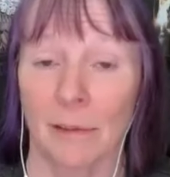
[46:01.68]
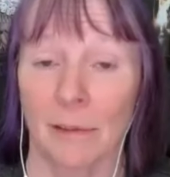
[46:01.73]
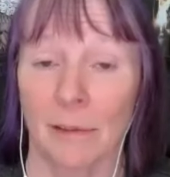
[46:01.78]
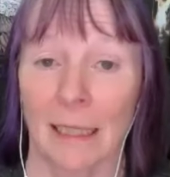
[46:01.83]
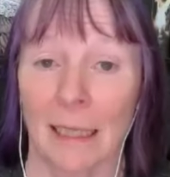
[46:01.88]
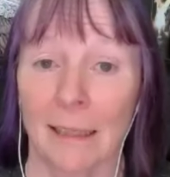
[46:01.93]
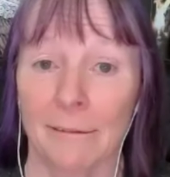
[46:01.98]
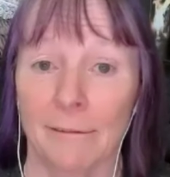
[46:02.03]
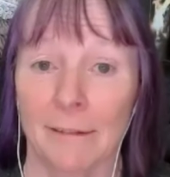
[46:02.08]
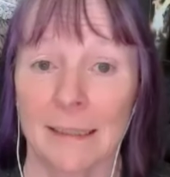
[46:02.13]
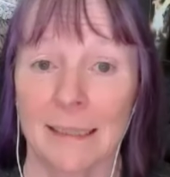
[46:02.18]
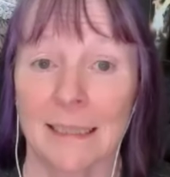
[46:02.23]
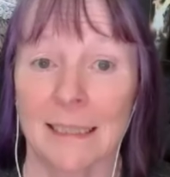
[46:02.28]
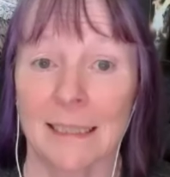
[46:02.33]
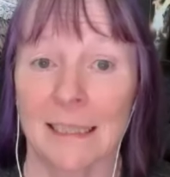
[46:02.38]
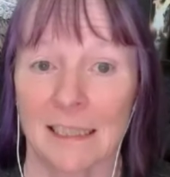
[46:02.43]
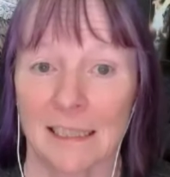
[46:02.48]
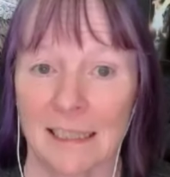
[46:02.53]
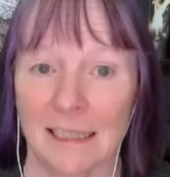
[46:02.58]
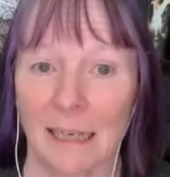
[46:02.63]
for life and
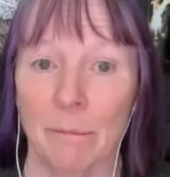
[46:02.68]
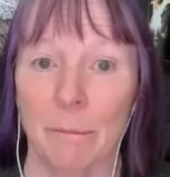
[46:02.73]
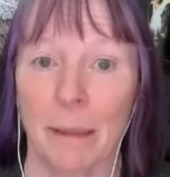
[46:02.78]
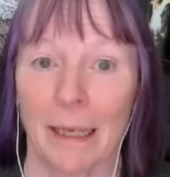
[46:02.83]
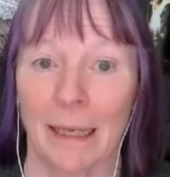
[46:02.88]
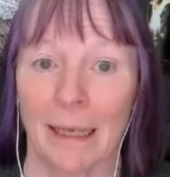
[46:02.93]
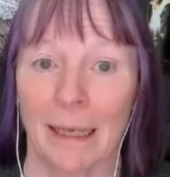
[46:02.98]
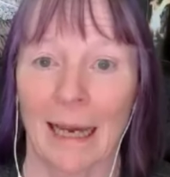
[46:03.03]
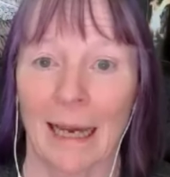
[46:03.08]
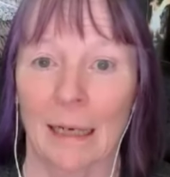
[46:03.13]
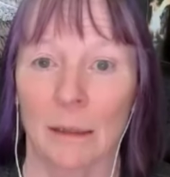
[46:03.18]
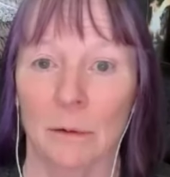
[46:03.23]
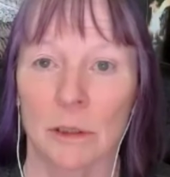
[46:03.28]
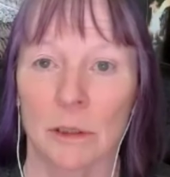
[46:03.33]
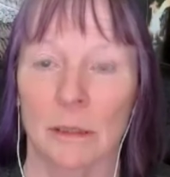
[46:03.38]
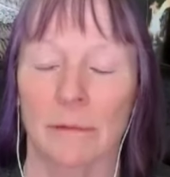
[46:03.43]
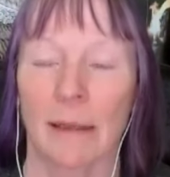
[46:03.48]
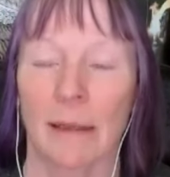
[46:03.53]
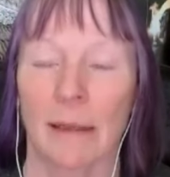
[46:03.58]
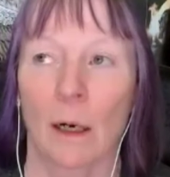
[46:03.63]
stepping
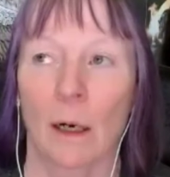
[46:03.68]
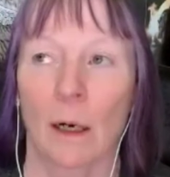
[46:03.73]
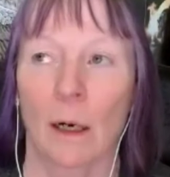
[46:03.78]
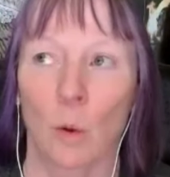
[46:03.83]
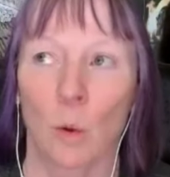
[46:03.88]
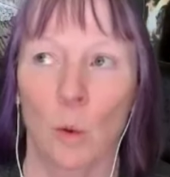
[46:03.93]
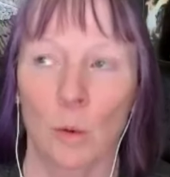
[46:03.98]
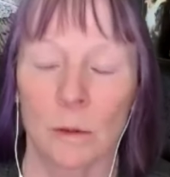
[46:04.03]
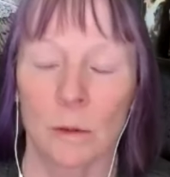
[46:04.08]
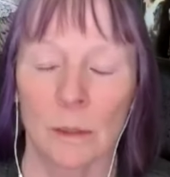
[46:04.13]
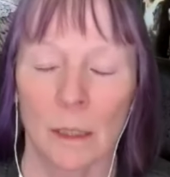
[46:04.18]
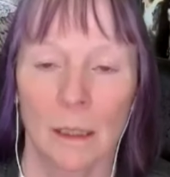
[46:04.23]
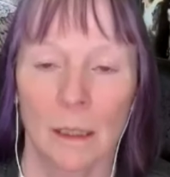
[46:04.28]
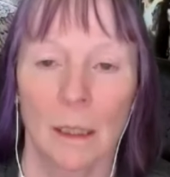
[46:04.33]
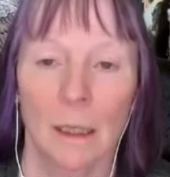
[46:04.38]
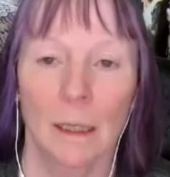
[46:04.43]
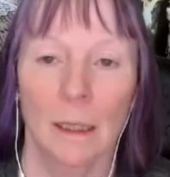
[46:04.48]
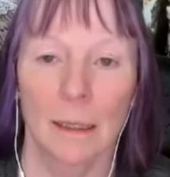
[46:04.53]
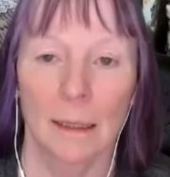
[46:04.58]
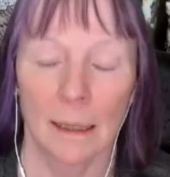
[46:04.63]
out of that old
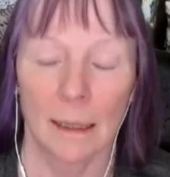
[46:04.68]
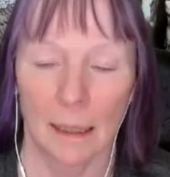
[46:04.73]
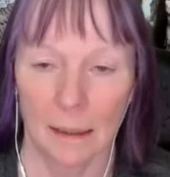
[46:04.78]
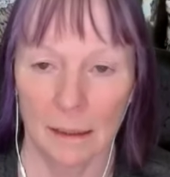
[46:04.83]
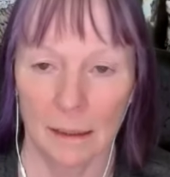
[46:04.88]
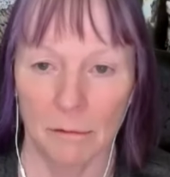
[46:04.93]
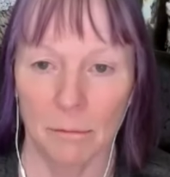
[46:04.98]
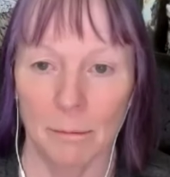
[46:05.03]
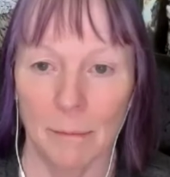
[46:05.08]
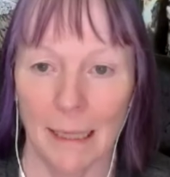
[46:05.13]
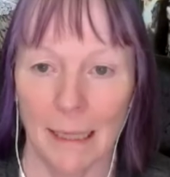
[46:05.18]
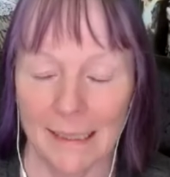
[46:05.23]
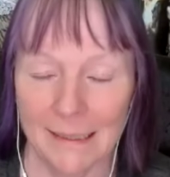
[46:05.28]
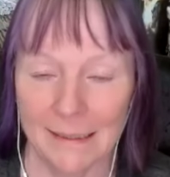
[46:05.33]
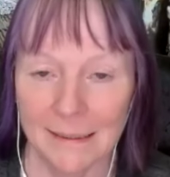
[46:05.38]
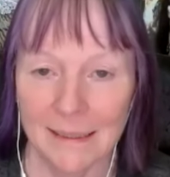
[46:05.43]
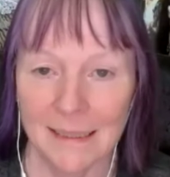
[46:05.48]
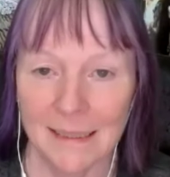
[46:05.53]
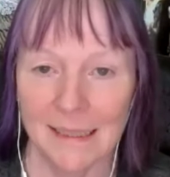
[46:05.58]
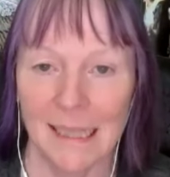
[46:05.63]
kind of
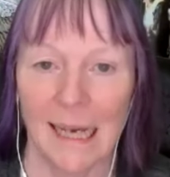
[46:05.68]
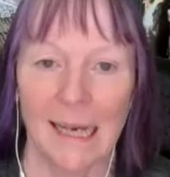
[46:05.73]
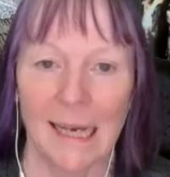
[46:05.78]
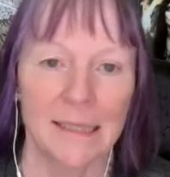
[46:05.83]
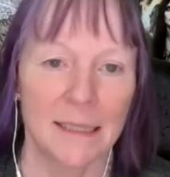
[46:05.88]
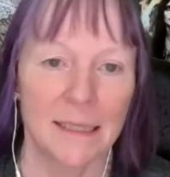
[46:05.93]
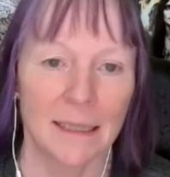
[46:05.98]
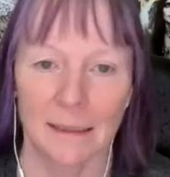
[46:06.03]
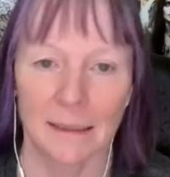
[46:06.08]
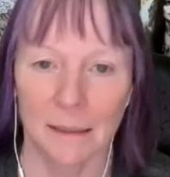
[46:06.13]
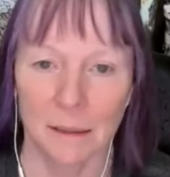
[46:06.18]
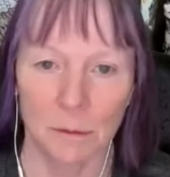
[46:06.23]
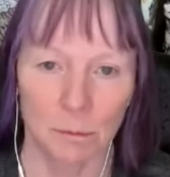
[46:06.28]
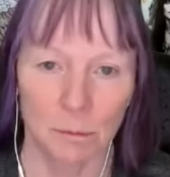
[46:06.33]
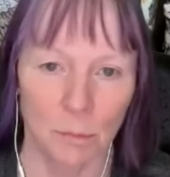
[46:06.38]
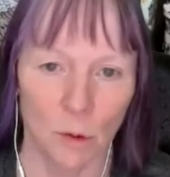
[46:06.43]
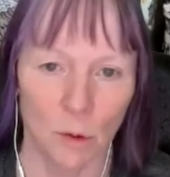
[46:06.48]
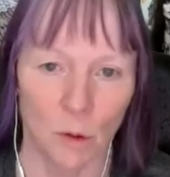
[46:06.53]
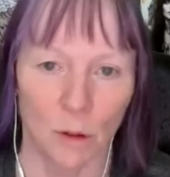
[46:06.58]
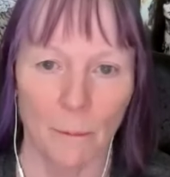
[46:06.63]
mindset and
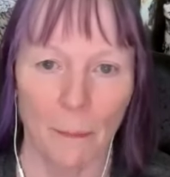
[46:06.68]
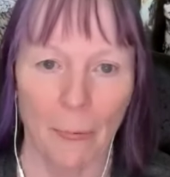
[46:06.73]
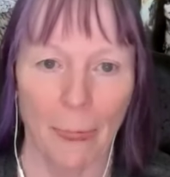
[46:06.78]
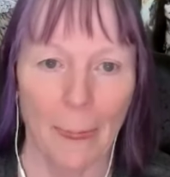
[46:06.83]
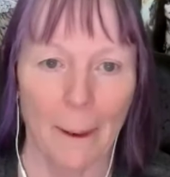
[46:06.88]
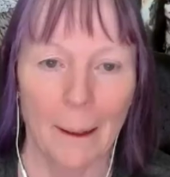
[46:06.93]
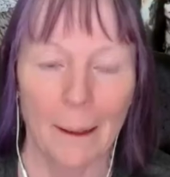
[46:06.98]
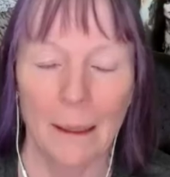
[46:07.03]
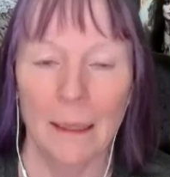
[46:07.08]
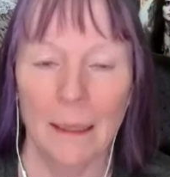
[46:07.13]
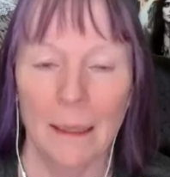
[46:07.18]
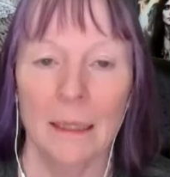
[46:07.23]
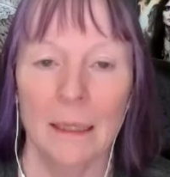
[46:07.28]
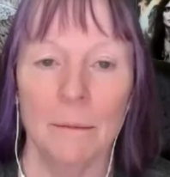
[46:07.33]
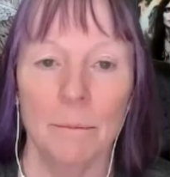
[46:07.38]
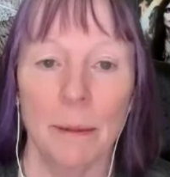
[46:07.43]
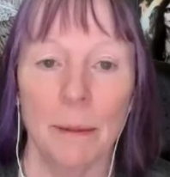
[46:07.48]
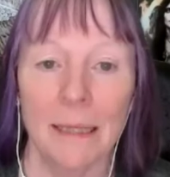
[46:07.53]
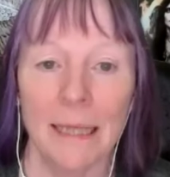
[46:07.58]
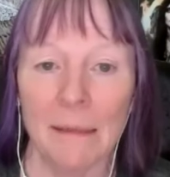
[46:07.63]
more.
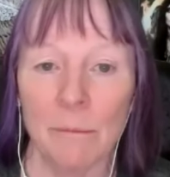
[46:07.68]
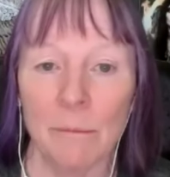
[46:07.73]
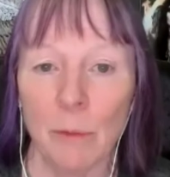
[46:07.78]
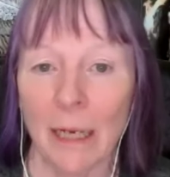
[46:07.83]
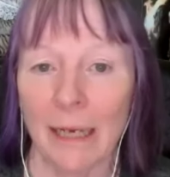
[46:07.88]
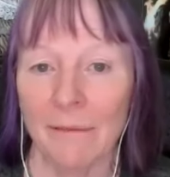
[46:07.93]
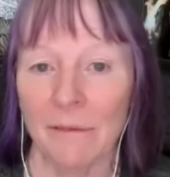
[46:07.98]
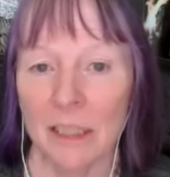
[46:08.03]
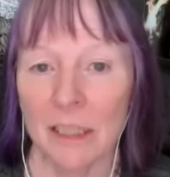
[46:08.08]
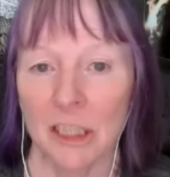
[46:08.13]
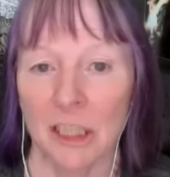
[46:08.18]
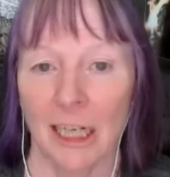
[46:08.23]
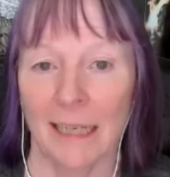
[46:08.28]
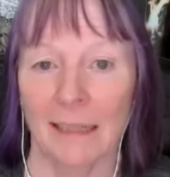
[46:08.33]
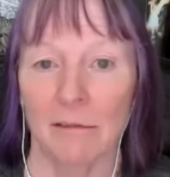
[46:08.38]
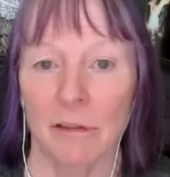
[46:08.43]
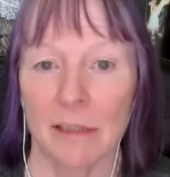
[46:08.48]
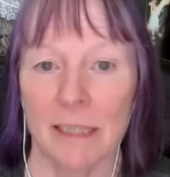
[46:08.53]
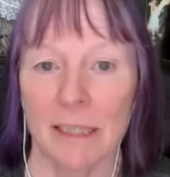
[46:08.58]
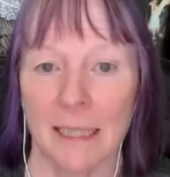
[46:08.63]
But then we have the
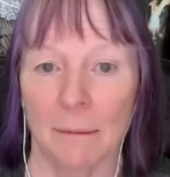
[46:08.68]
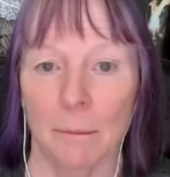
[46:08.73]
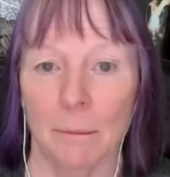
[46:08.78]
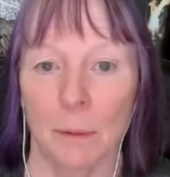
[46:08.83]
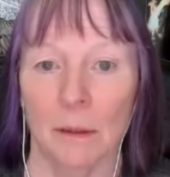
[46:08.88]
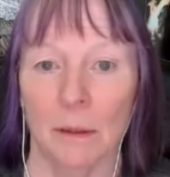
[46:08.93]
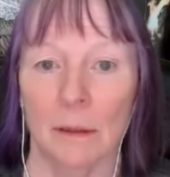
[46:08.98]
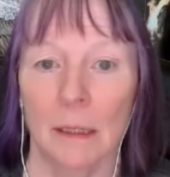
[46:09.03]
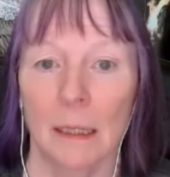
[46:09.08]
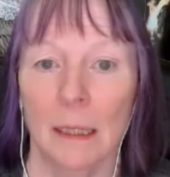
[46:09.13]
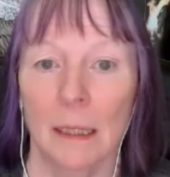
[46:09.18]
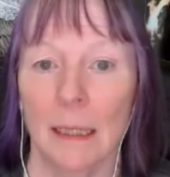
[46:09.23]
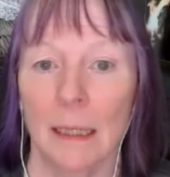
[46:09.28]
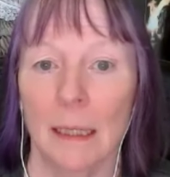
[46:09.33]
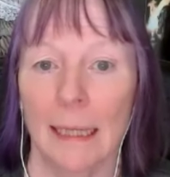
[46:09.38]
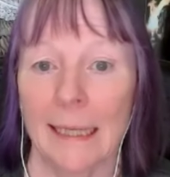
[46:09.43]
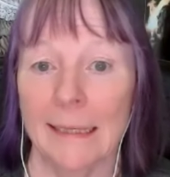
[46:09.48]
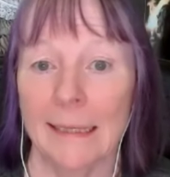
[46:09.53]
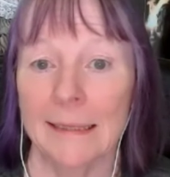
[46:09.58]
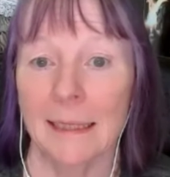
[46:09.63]
Chandra symbol
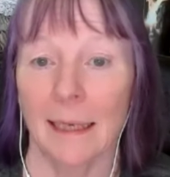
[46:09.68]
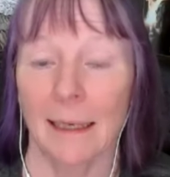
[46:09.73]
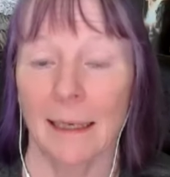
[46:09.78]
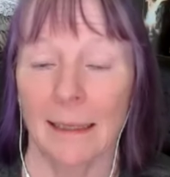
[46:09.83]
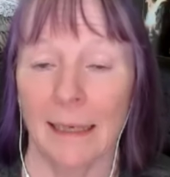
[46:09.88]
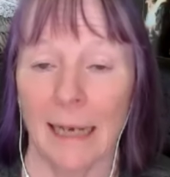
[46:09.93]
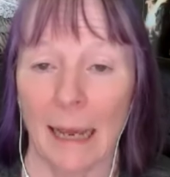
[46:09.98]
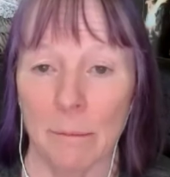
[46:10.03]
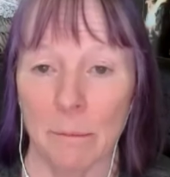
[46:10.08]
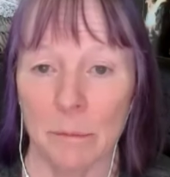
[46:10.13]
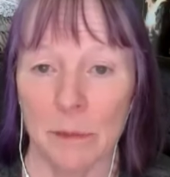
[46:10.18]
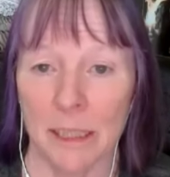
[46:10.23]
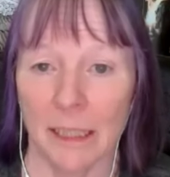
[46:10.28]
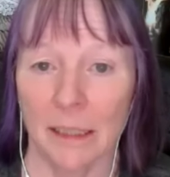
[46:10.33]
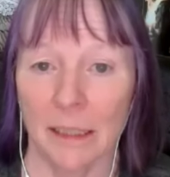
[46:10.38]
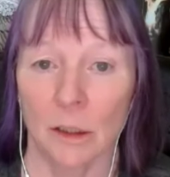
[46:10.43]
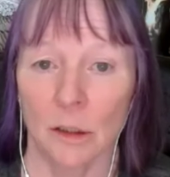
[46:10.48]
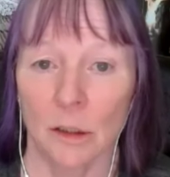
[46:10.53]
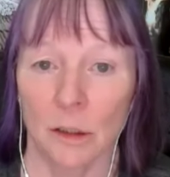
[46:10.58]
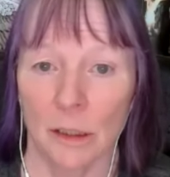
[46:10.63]
is an empty
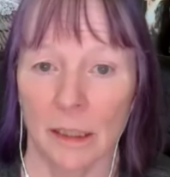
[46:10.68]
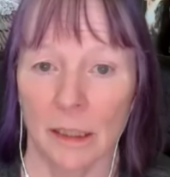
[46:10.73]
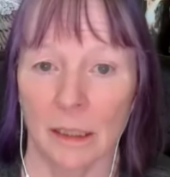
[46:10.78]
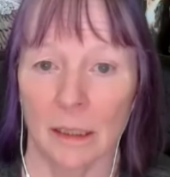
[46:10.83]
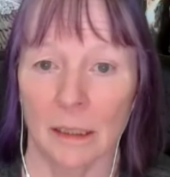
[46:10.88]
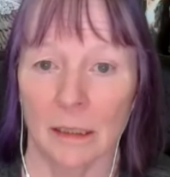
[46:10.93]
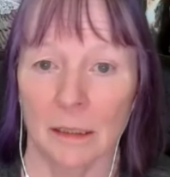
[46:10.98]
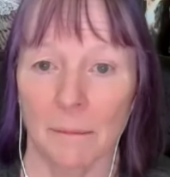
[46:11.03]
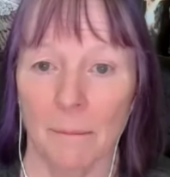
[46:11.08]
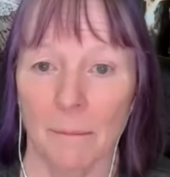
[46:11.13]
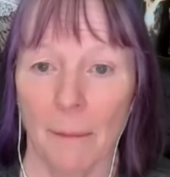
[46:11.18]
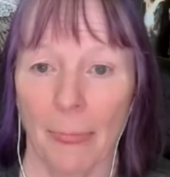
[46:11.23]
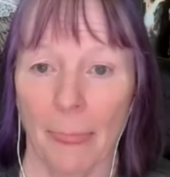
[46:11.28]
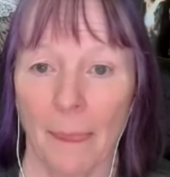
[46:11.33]
courtyard.